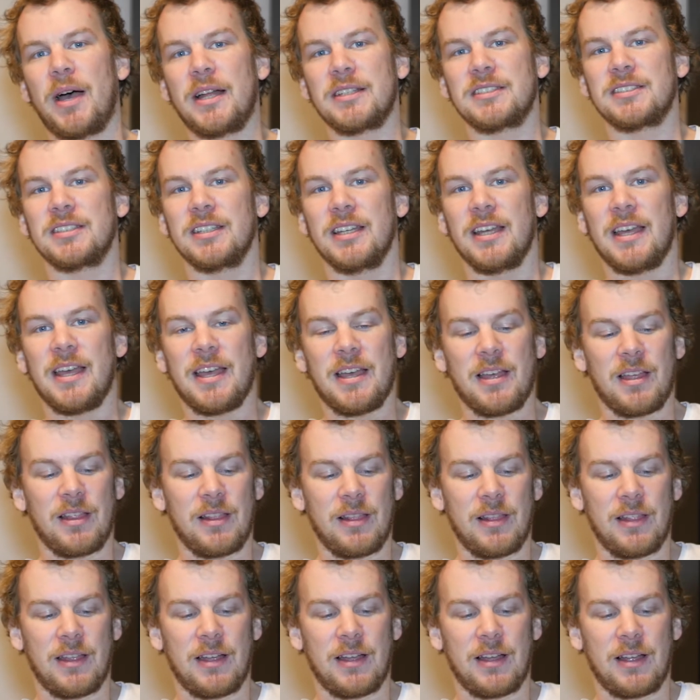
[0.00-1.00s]
but
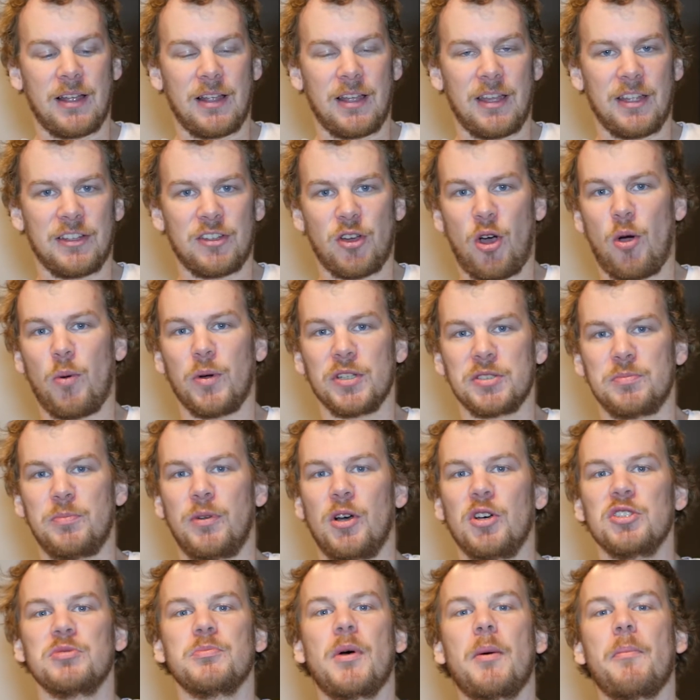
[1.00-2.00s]
it always
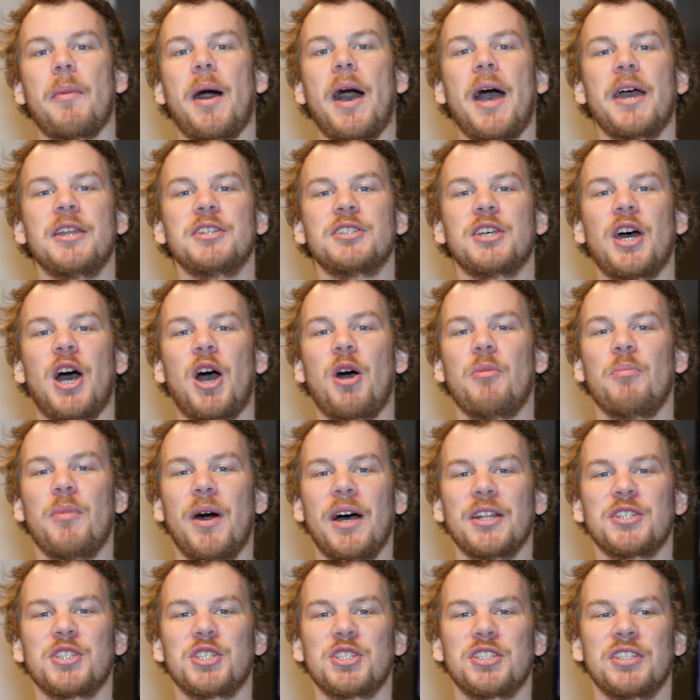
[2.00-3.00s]
blows my mind how
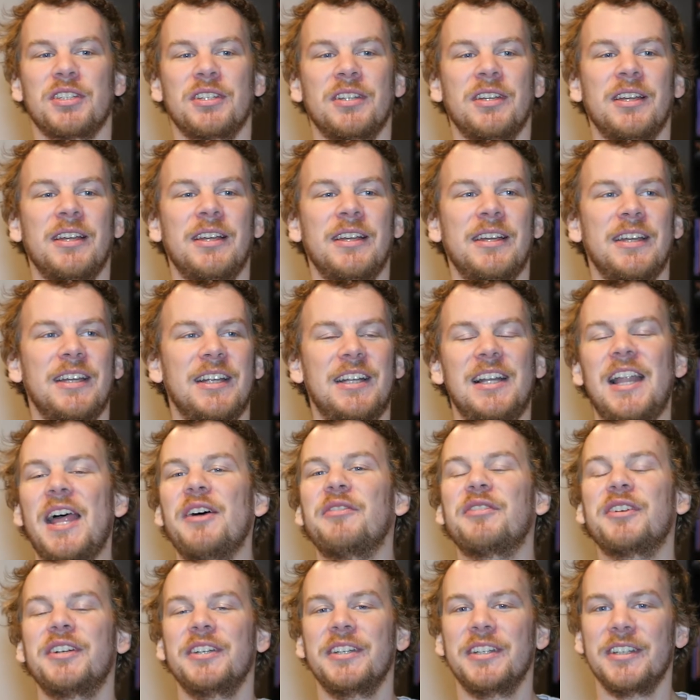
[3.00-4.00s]
much
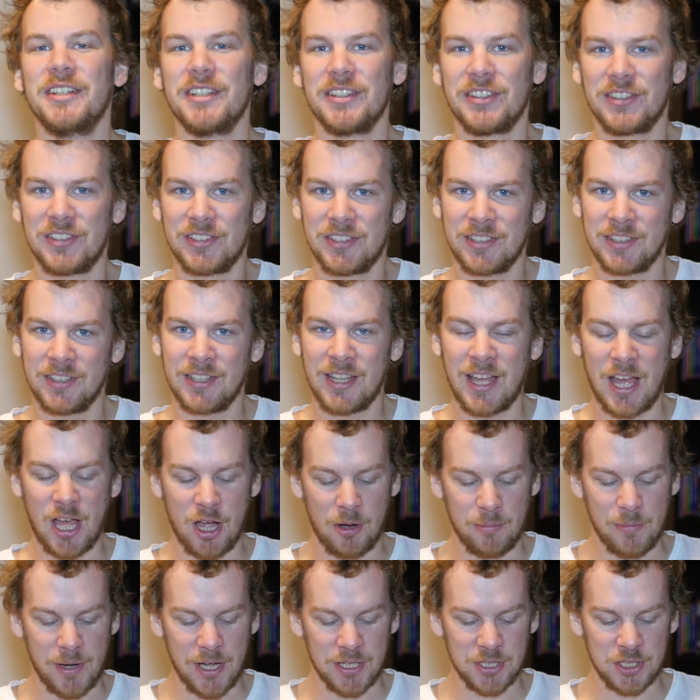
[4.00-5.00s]
cleverness,
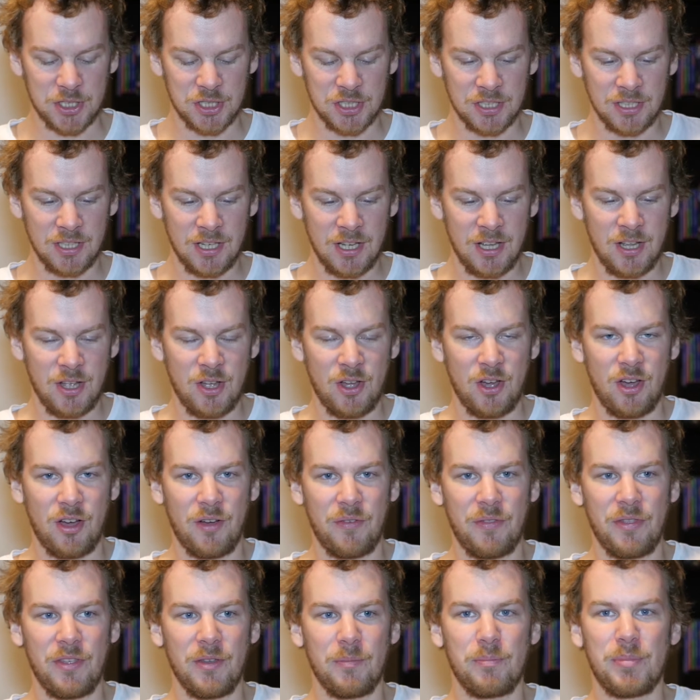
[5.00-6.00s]
how much
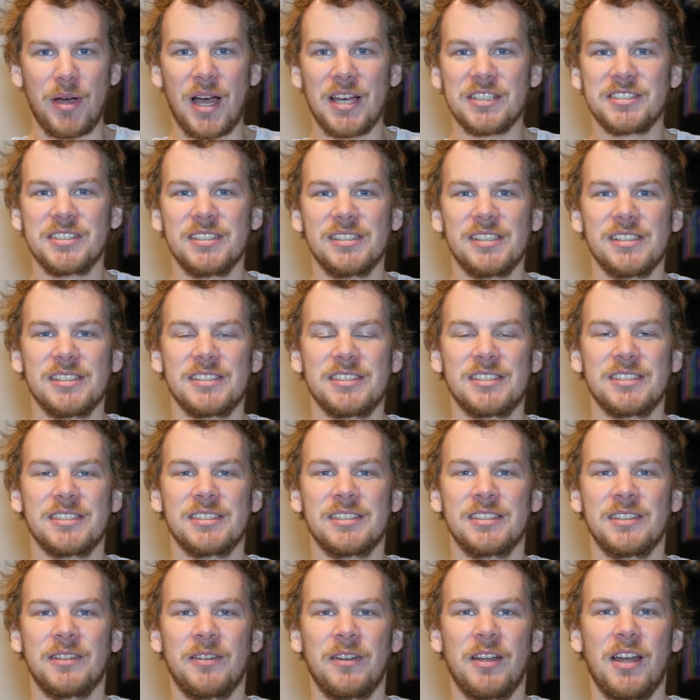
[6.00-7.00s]
of the
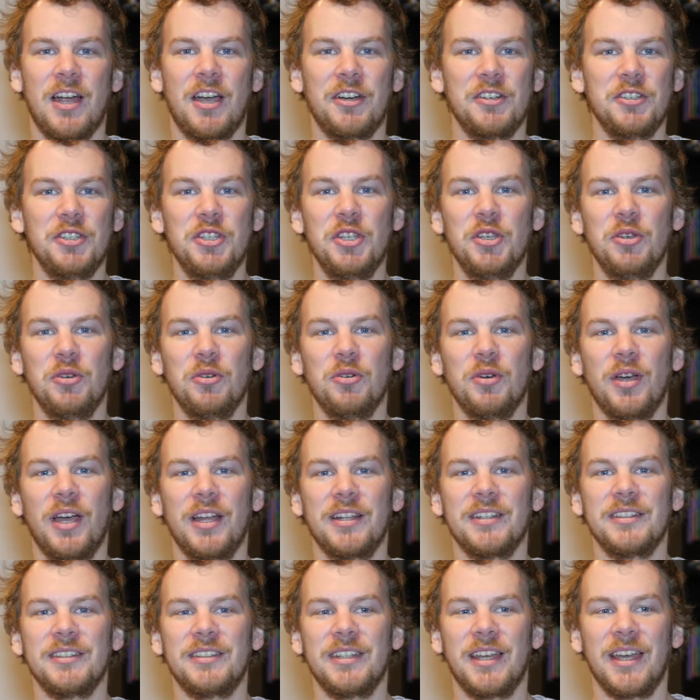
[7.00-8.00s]
puzzles are new
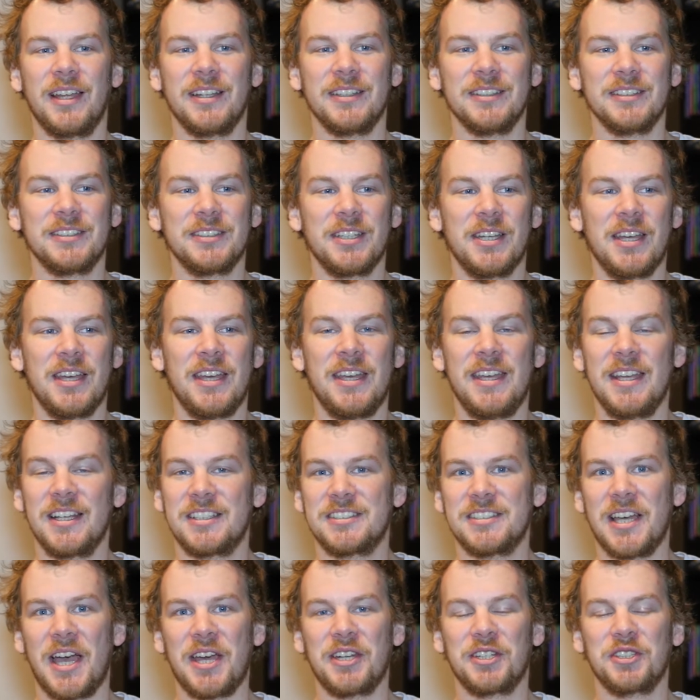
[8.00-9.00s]
and
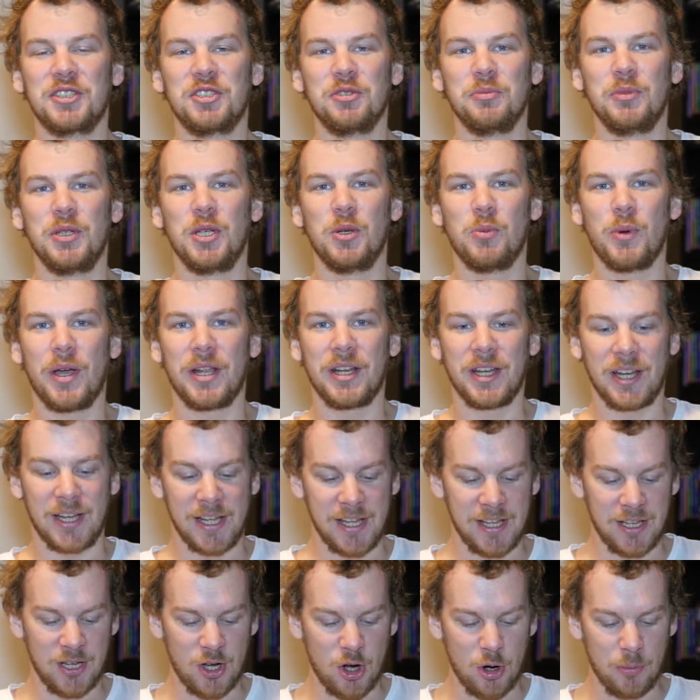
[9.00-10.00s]
exciting to me when
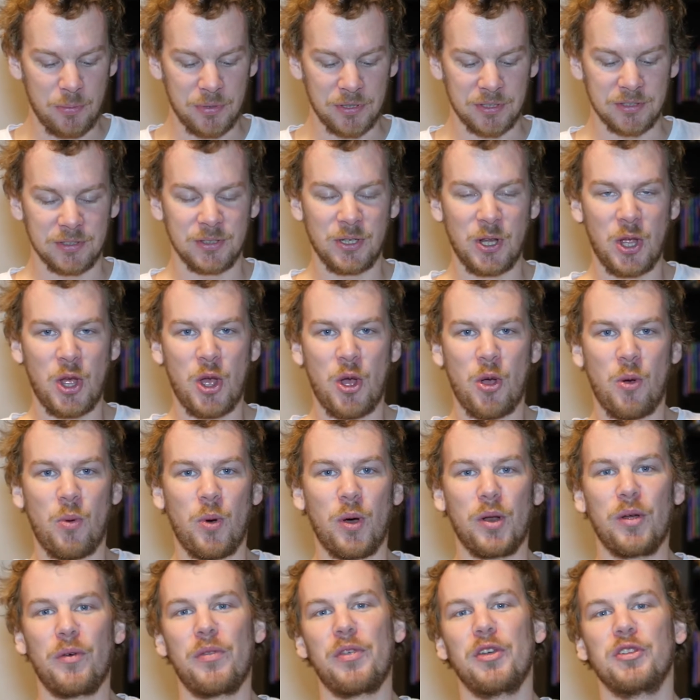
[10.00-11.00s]
I open
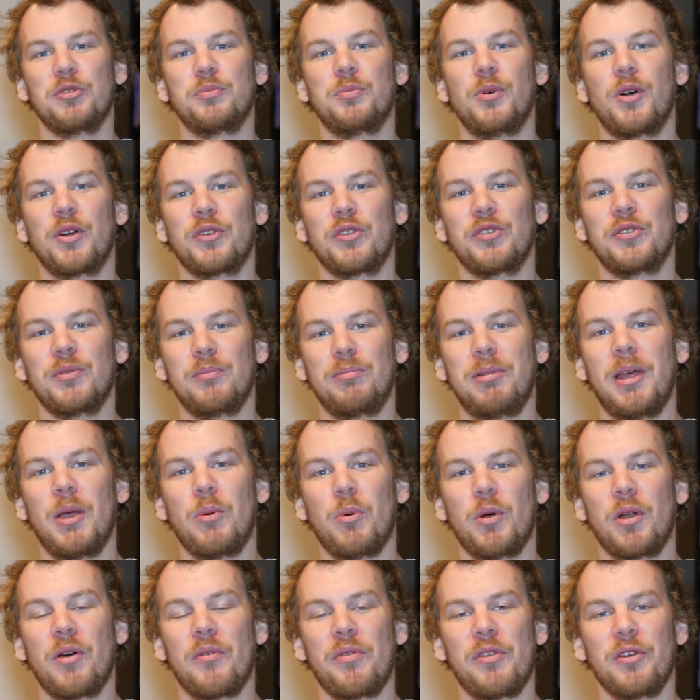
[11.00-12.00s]
one of those boxes and play
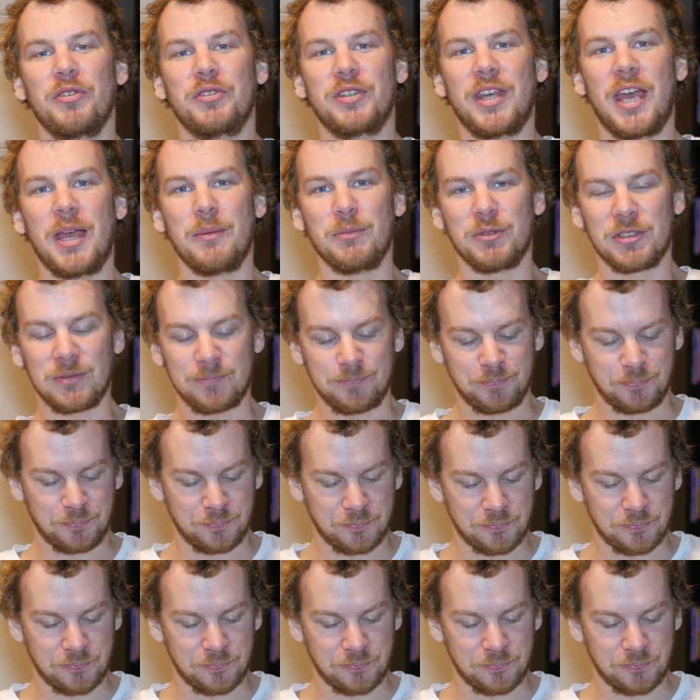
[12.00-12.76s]
one of those games.